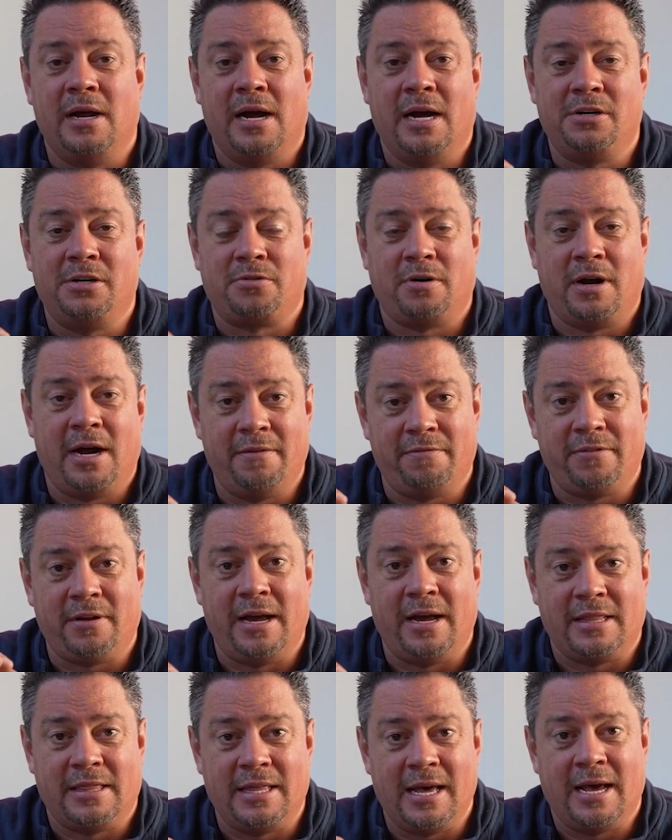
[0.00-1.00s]
not drive
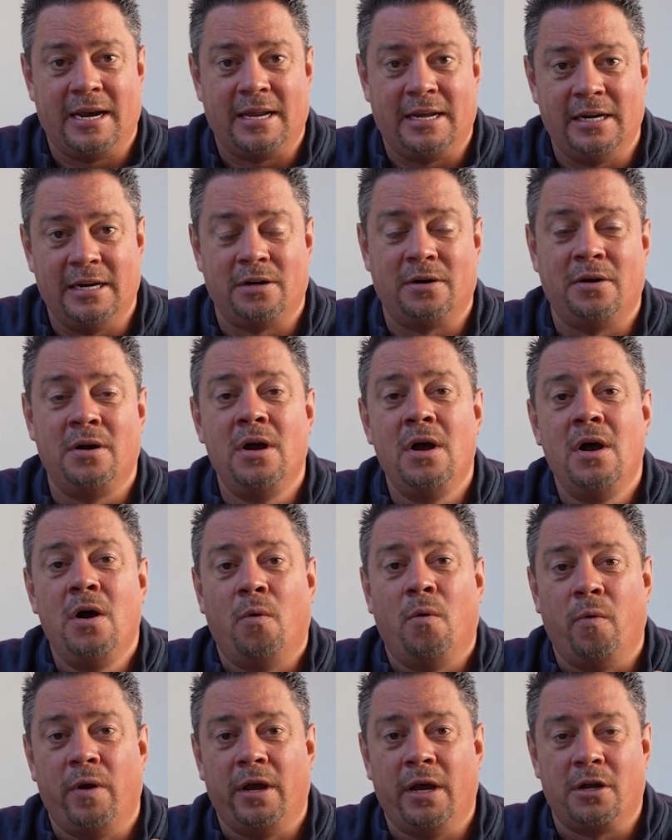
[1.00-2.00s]
like that here.
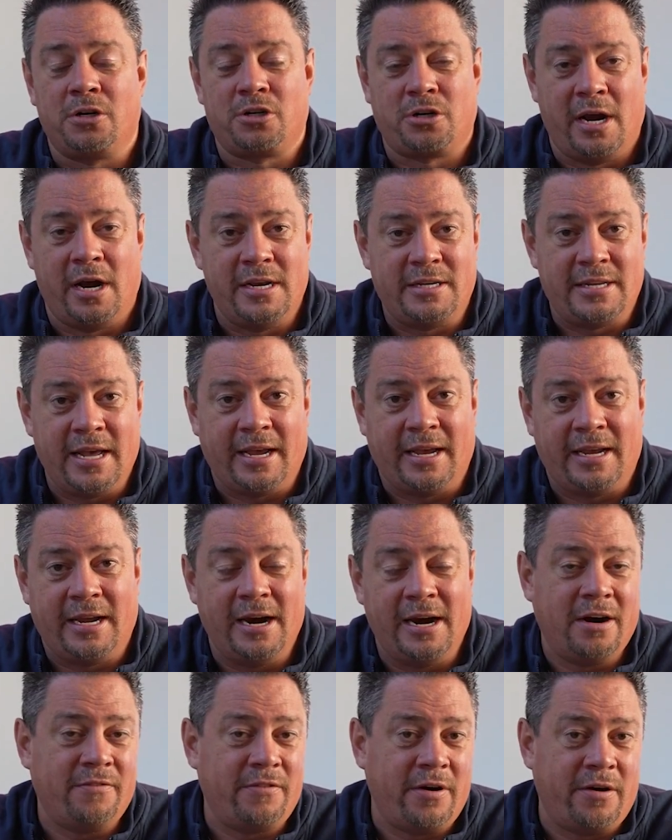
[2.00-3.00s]
We all try and take care of